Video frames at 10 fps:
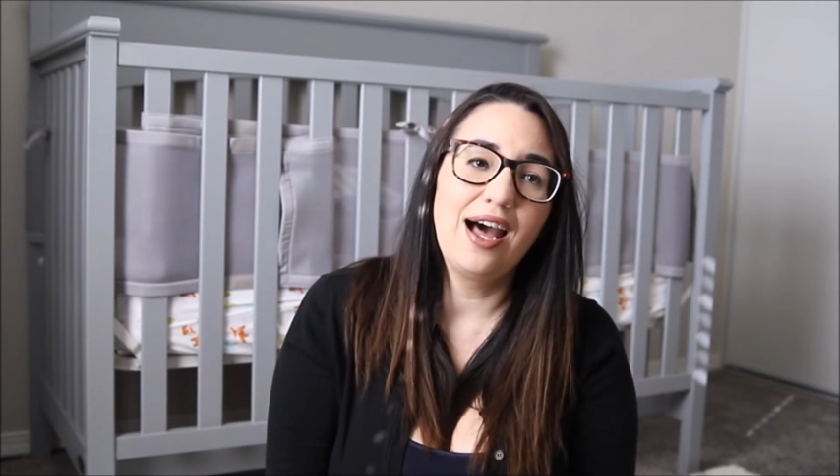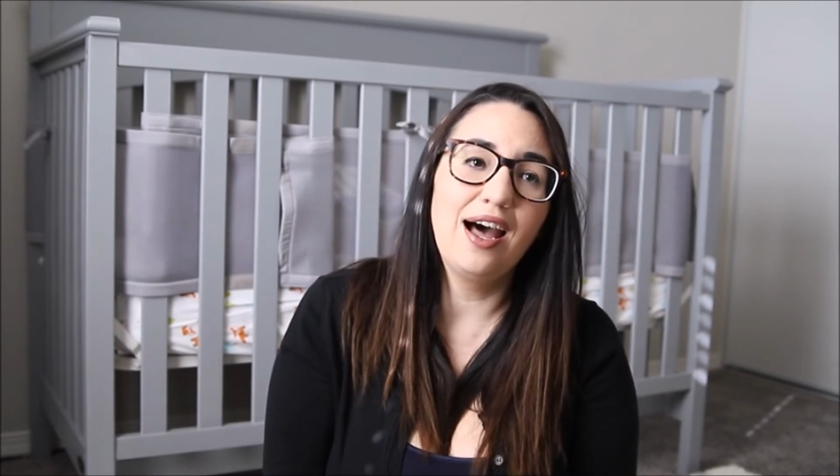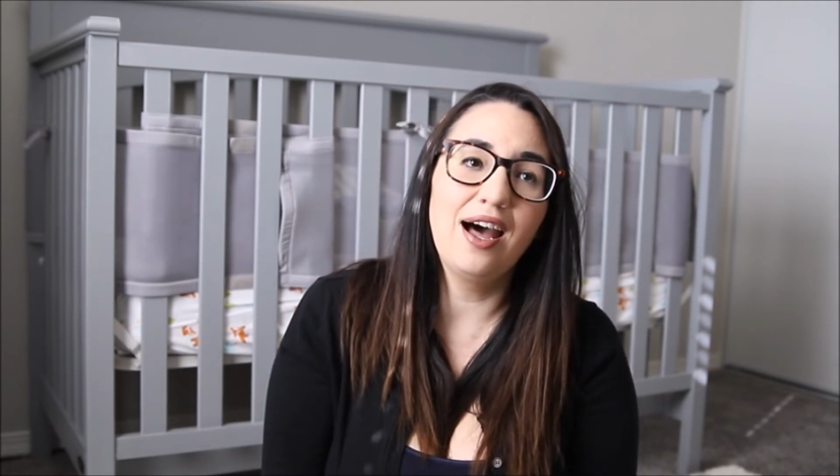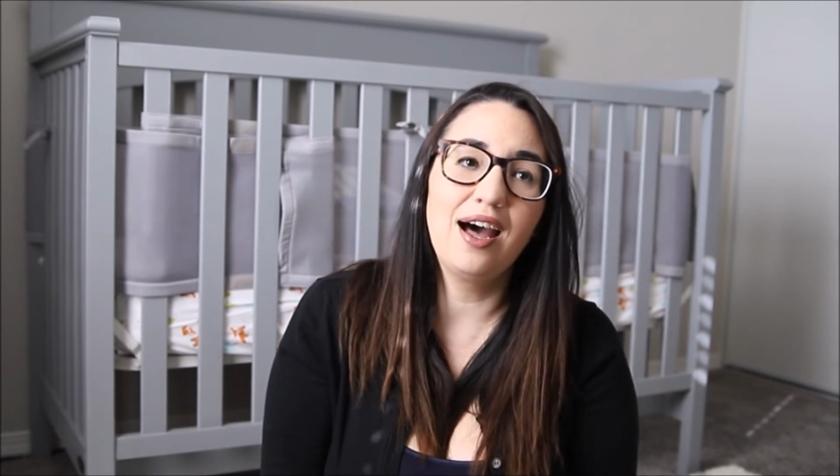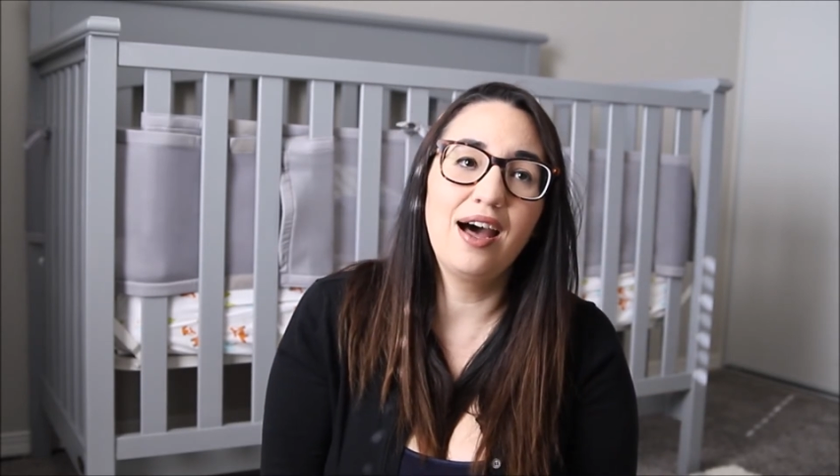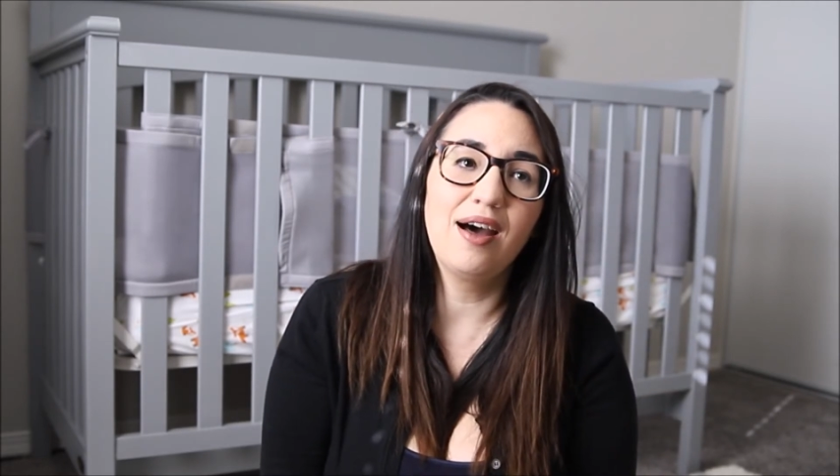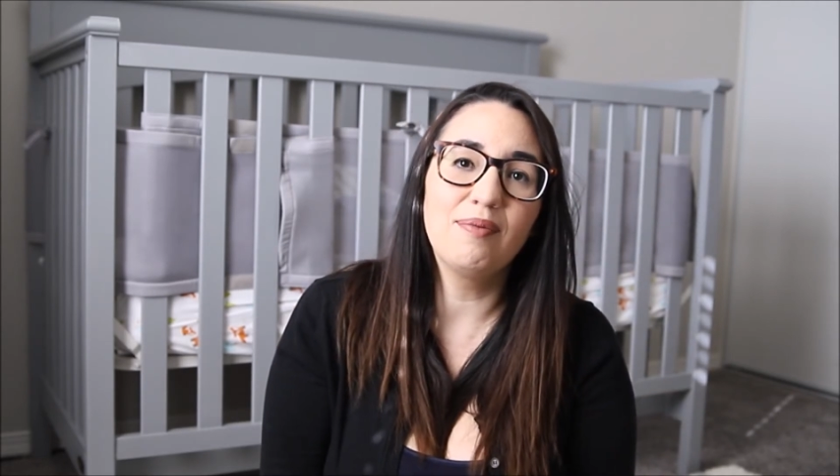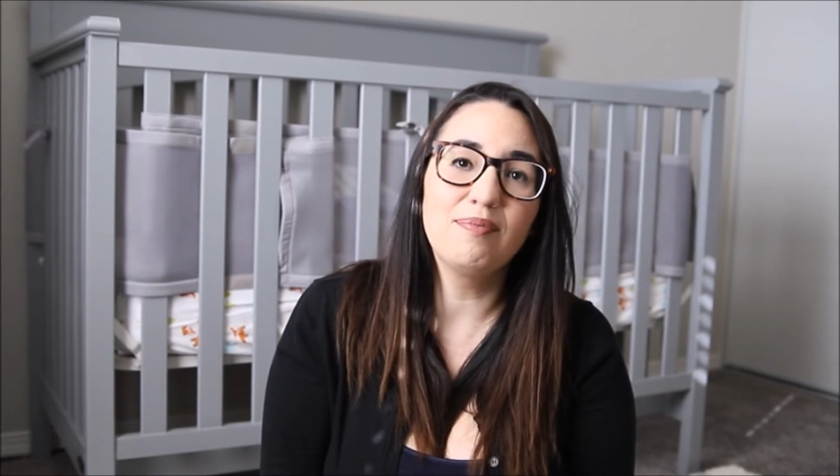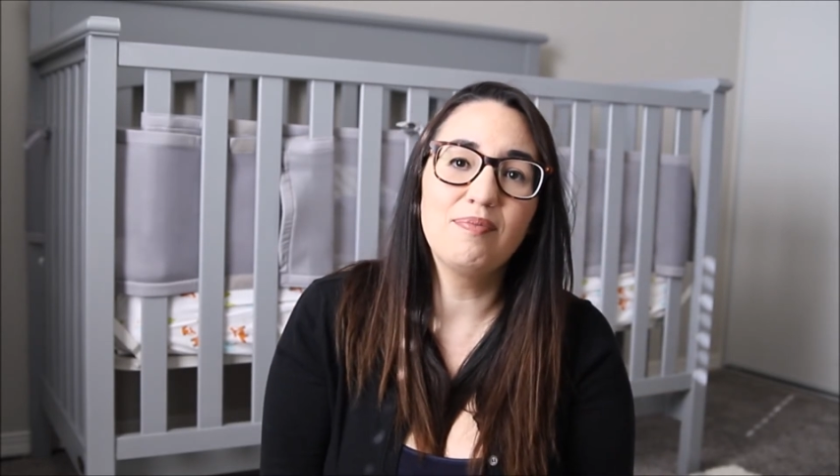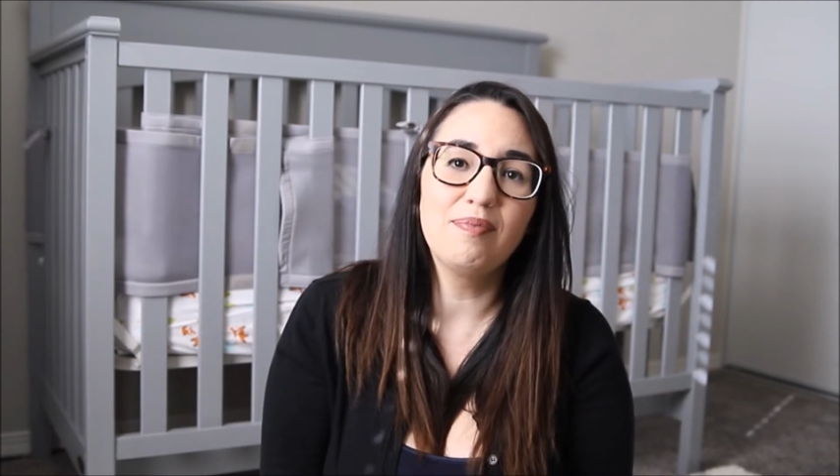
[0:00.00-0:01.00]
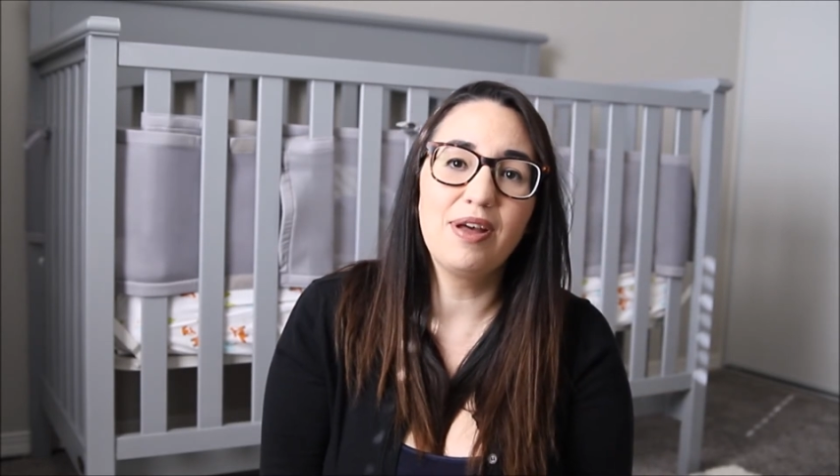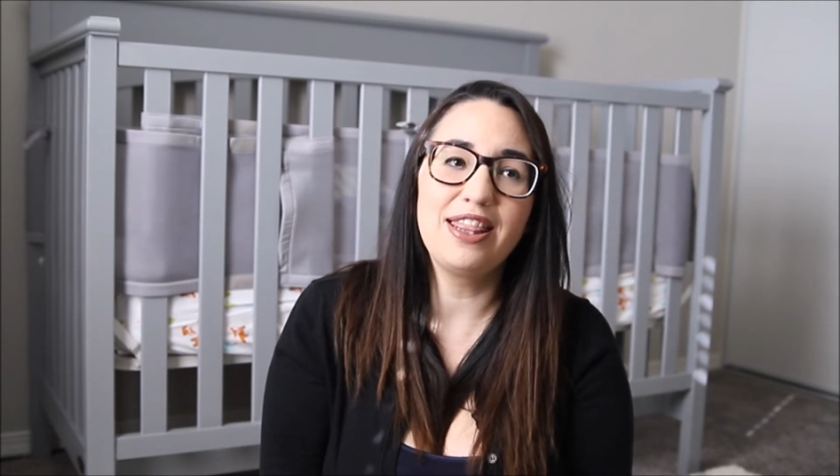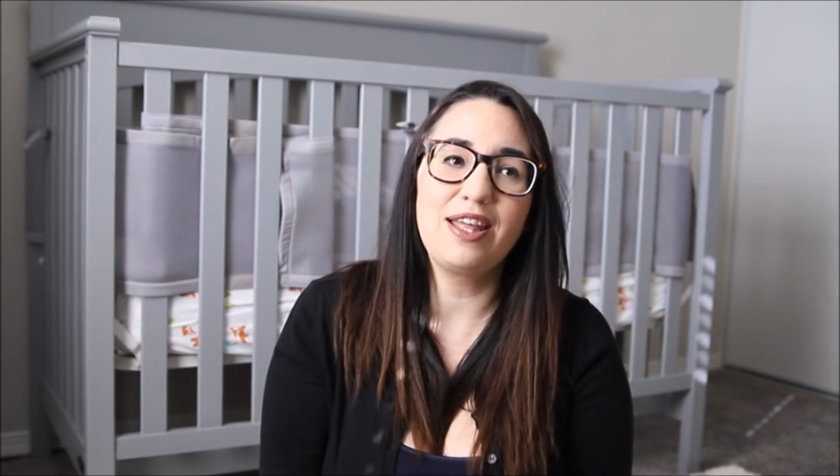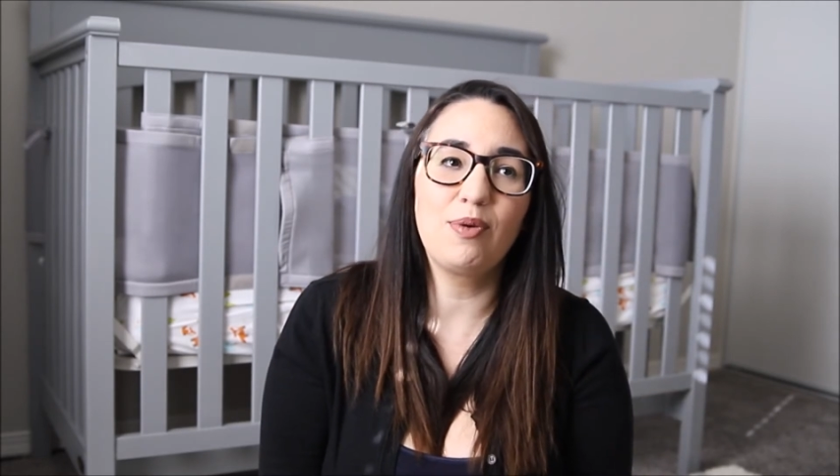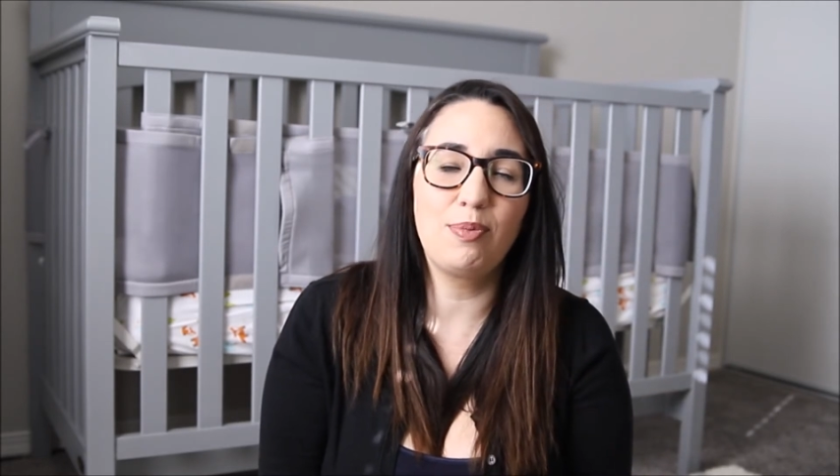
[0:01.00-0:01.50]
And
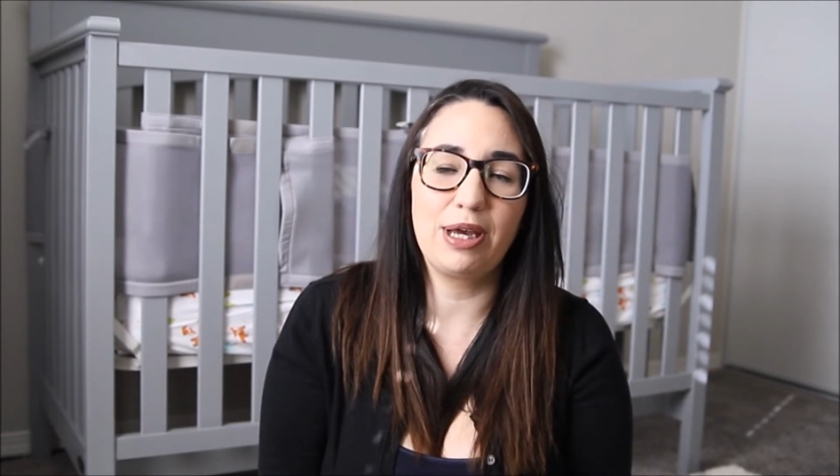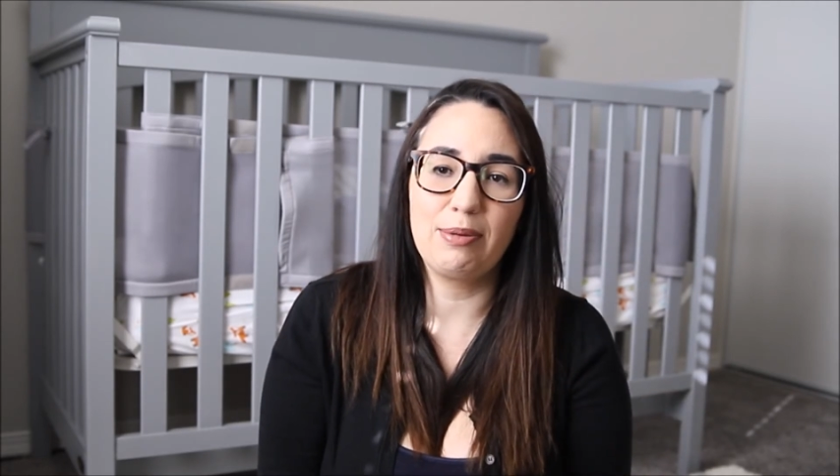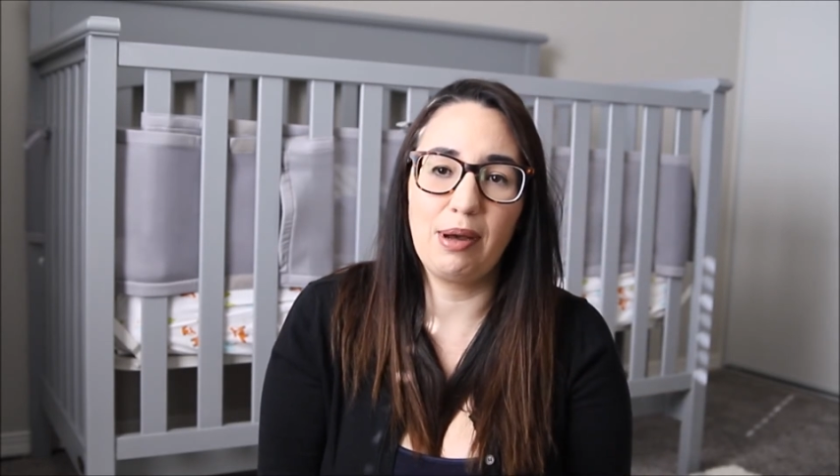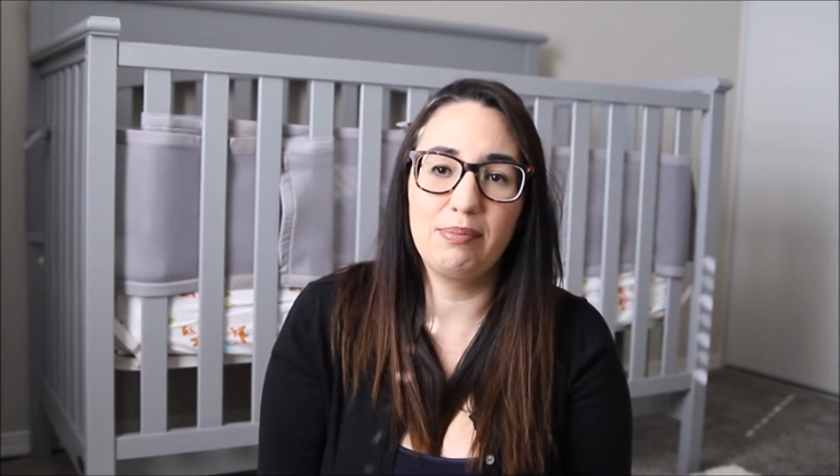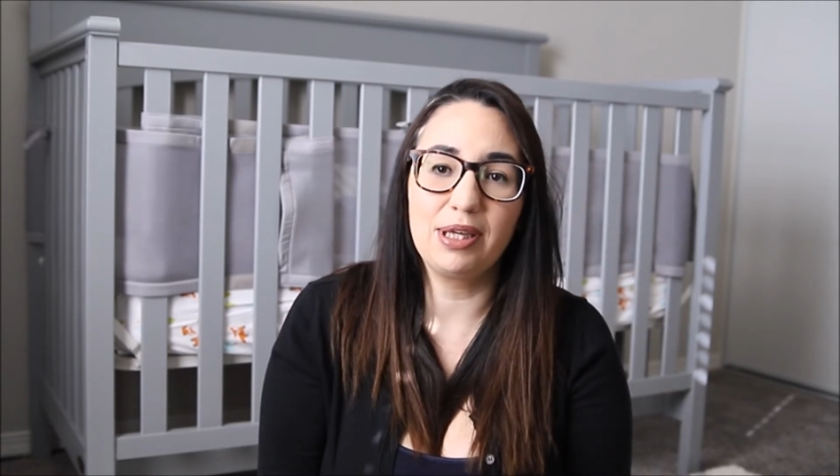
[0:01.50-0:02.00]
then we'll pick him up